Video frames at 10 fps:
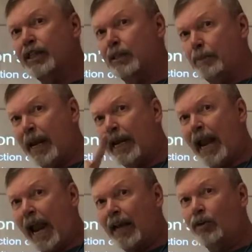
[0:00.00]
speed
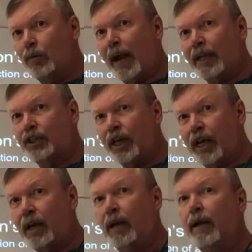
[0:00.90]
and direction.